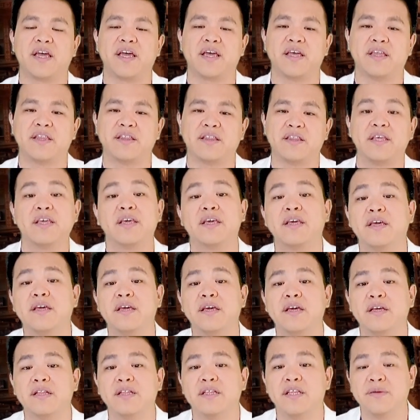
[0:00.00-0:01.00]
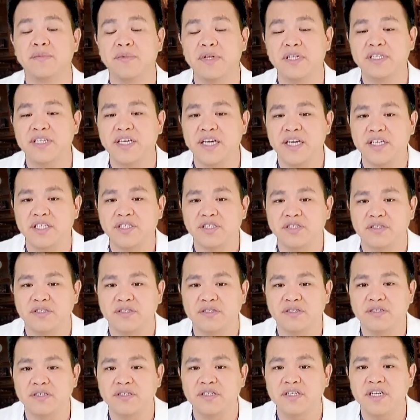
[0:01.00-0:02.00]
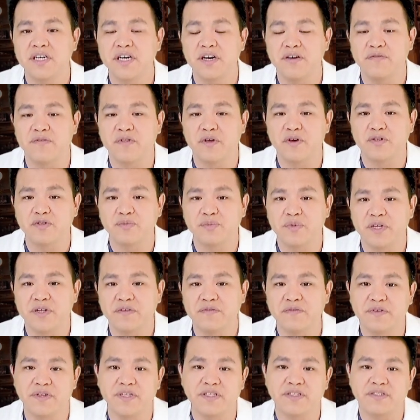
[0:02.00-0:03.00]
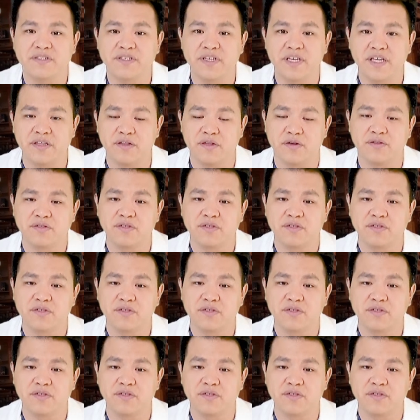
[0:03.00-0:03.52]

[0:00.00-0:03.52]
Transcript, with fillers: and the limitations of those benefits and those